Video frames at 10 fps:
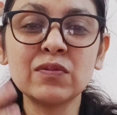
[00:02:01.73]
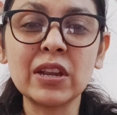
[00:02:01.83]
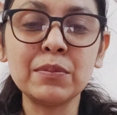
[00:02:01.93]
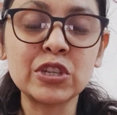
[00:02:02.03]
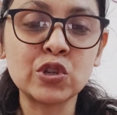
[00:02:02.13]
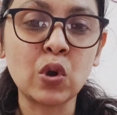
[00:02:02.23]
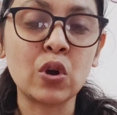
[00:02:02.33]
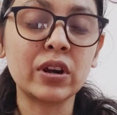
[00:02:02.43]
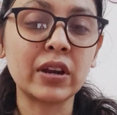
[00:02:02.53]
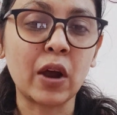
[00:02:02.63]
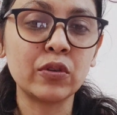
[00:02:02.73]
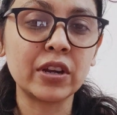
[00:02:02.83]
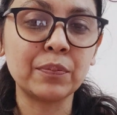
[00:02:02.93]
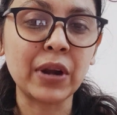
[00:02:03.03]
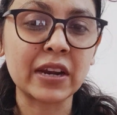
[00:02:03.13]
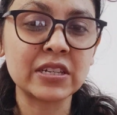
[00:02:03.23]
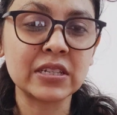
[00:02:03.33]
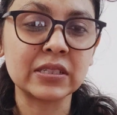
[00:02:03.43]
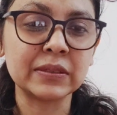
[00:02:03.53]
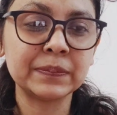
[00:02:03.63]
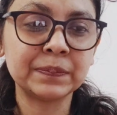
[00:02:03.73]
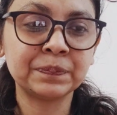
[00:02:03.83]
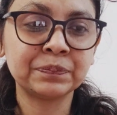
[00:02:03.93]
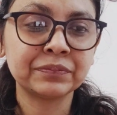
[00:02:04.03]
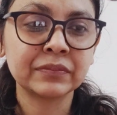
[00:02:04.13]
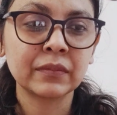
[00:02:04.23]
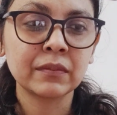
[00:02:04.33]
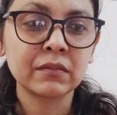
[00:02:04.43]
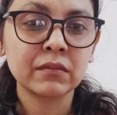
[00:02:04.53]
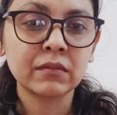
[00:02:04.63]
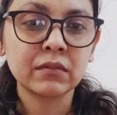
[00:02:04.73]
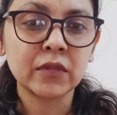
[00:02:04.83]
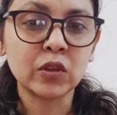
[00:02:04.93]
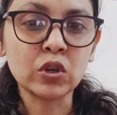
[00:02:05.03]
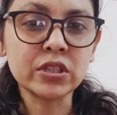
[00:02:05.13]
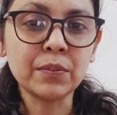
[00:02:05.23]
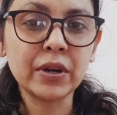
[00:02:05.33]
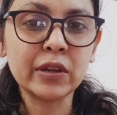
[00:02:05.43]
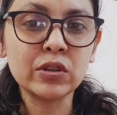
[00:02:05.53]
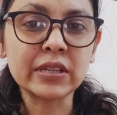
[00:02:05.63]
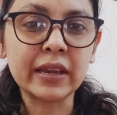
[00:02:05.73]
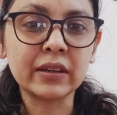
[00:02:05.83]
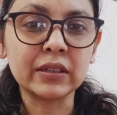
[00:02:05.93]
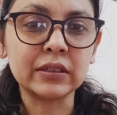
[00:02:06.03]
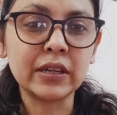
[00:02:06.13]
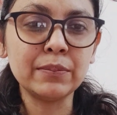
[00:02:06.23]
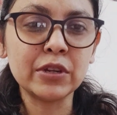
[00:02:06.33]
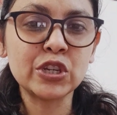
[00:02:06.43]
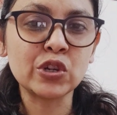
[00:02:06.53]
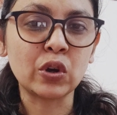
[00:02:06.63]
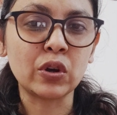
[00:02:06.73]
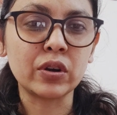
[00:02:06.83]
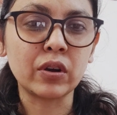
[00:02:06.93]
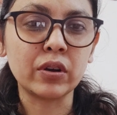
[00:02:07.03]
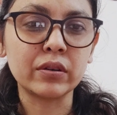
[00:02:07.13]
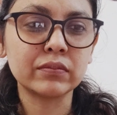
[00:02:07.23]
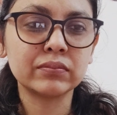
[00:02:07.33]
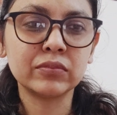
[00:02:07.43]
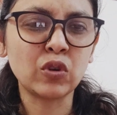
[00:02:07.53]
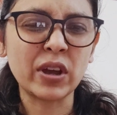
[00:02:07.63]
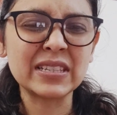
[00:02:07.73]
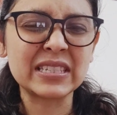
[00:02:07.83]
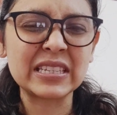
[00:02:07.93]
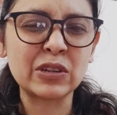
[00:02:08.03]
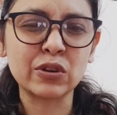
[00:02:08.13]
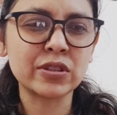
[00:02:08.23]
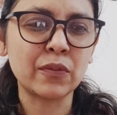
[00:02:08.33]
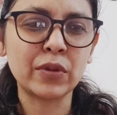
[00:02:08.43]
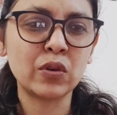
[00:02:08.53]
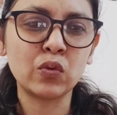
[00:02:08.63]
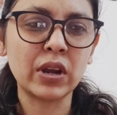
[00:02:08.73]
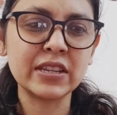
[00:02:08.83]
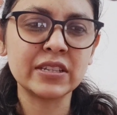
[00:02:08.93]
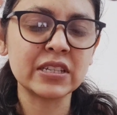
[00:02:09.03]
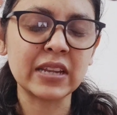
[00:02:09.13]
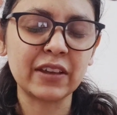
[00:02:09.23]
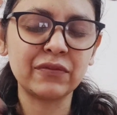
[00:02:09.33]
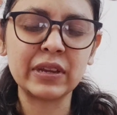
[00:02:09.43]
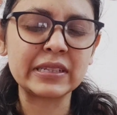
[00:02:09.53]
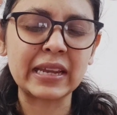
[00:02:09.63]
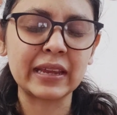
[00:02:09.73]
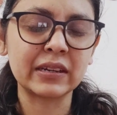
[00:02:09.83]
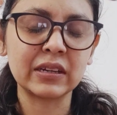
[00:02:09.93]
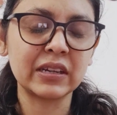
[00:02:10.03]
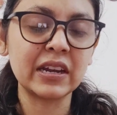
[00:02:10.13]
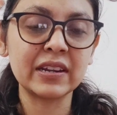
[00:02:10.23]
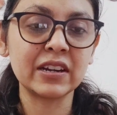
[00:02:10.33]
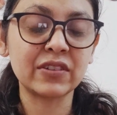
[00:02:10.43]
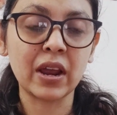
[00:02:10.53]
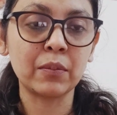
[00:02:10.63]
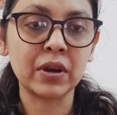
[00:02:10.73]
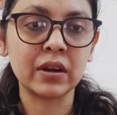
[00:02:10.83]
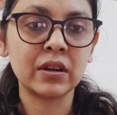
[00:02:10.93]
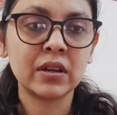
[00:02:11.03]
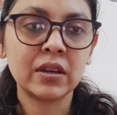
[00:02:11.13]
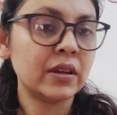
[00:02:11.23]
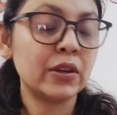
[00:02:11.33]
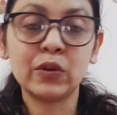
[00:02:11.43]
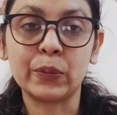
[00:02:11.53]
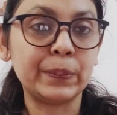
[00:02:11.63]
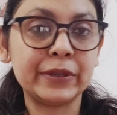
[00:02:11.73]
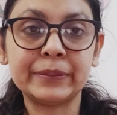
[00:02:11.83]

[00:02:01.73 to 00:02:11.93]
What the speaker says: is very mature, grounded, practical. Not somebody who is like immature or noisy or someone who like just like feels like creating drama. Nope.